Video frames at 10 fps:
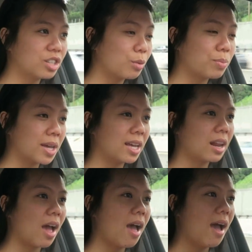stupid.
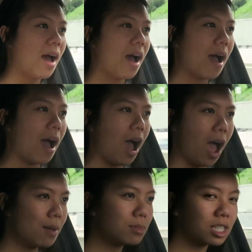
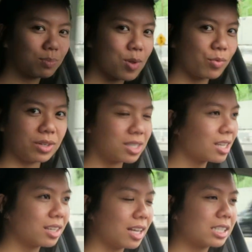I'm just being
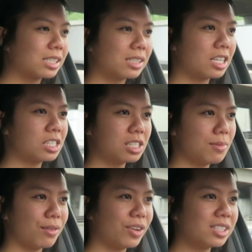ridiculous because like just
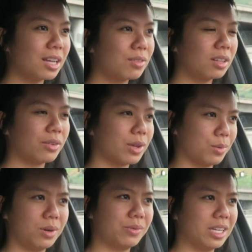because my friends have
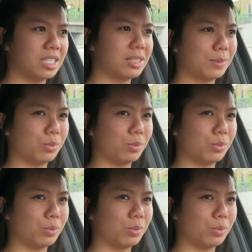relationships,